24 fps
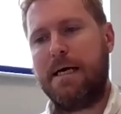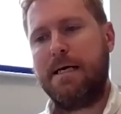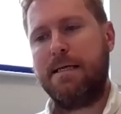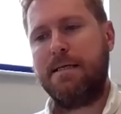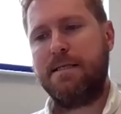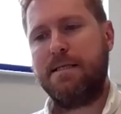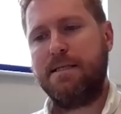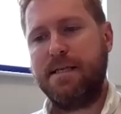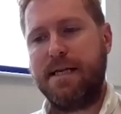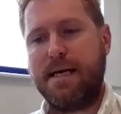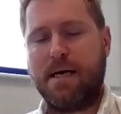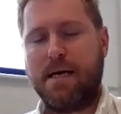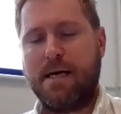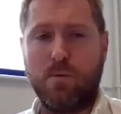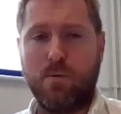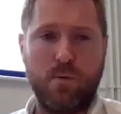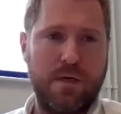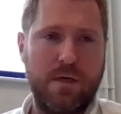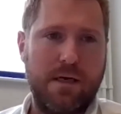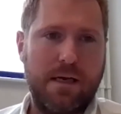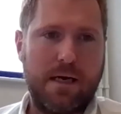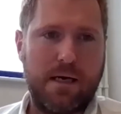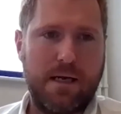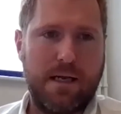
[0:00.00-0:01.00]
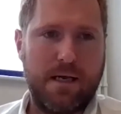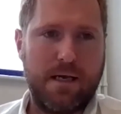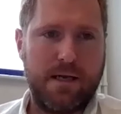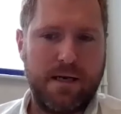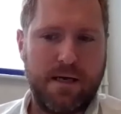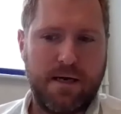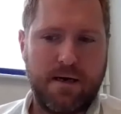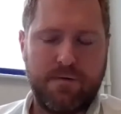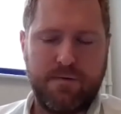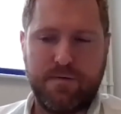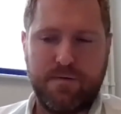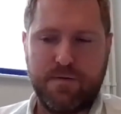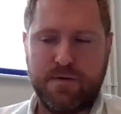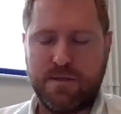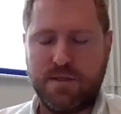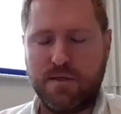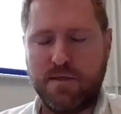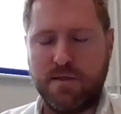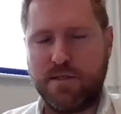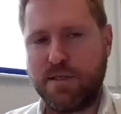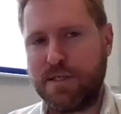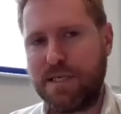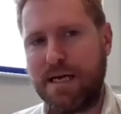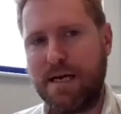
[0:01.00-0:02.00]
And now we're lucky enough
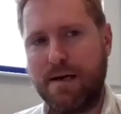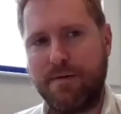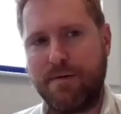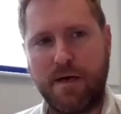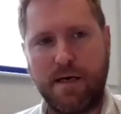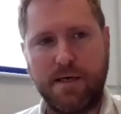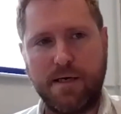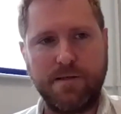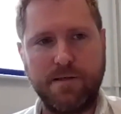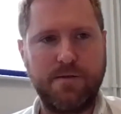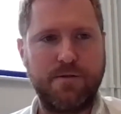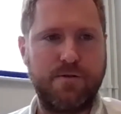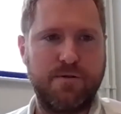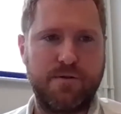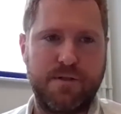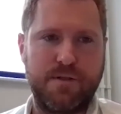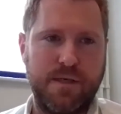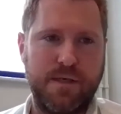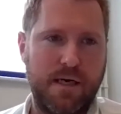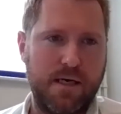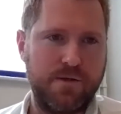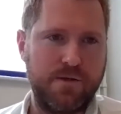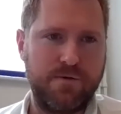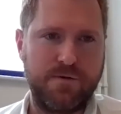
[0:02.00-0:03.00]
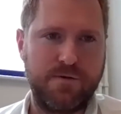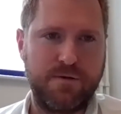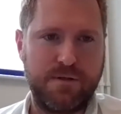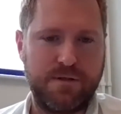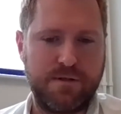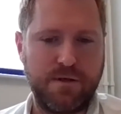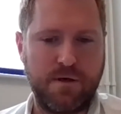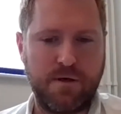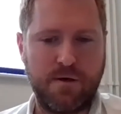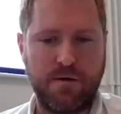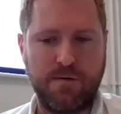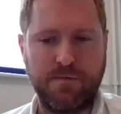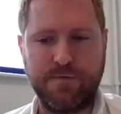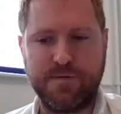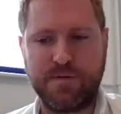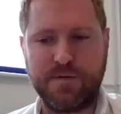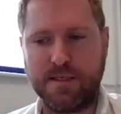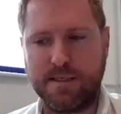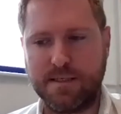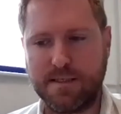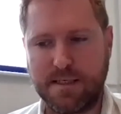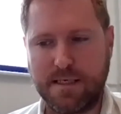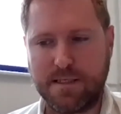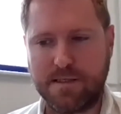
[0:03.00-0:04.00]
to just have hundreds and hundreds of
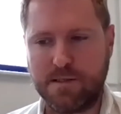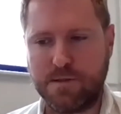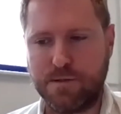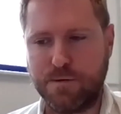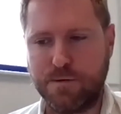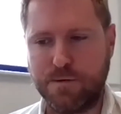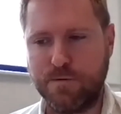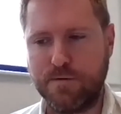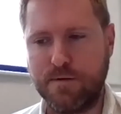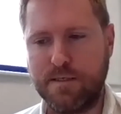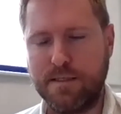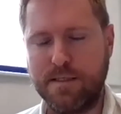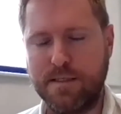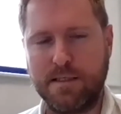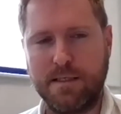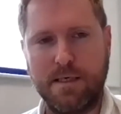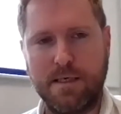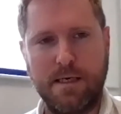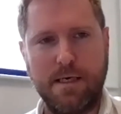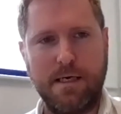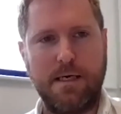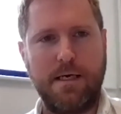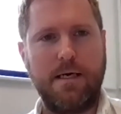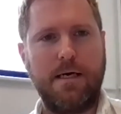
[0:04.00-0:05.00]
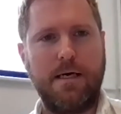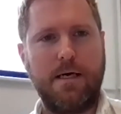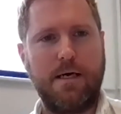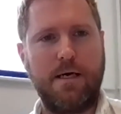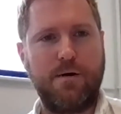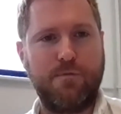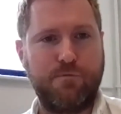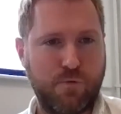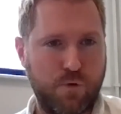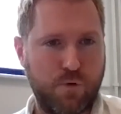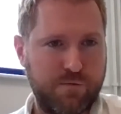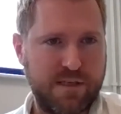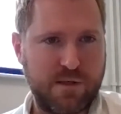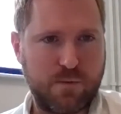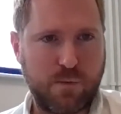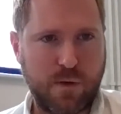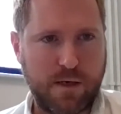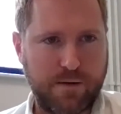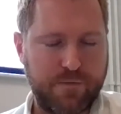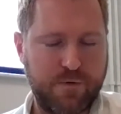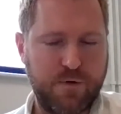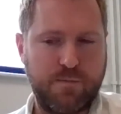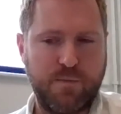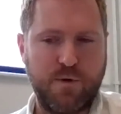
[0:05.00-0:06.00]
success stories. Rory's
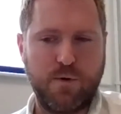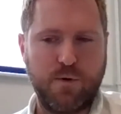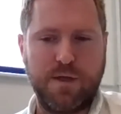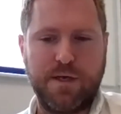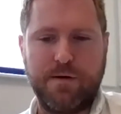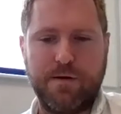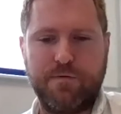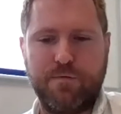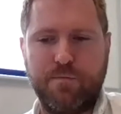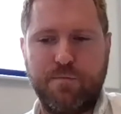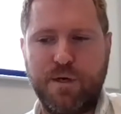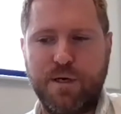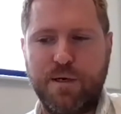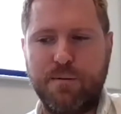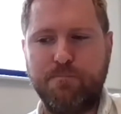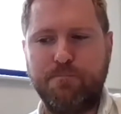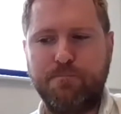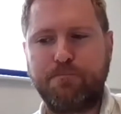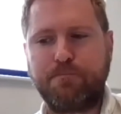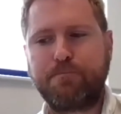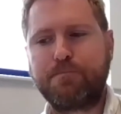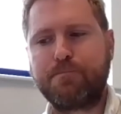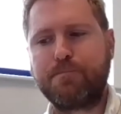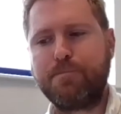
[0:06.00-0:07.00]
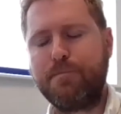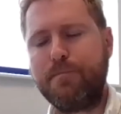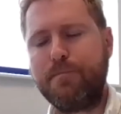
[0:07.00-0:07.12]
one of them, you'll hear from him.